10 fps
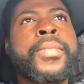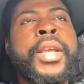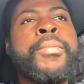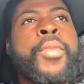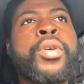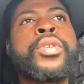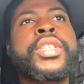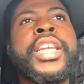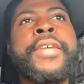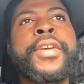Immortal
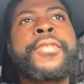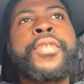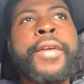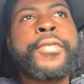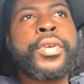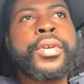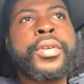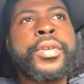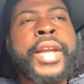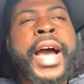is living forever,
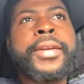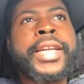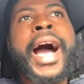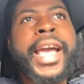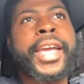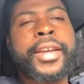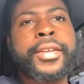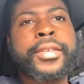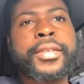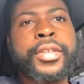not dying.
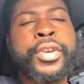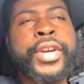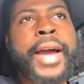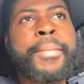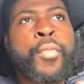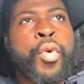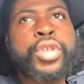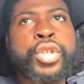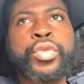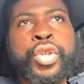You're not
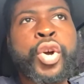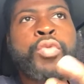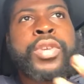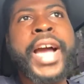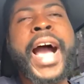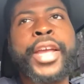mortal. You don't die.